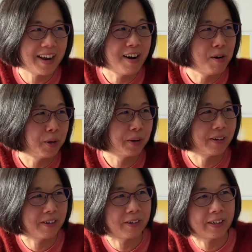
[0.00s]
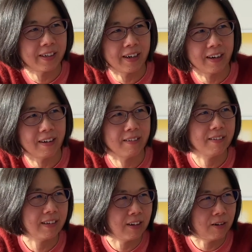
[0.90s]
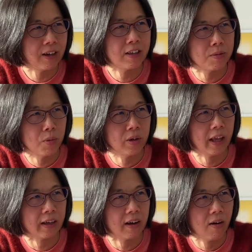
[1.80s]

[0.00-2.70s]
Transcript: or it's more like,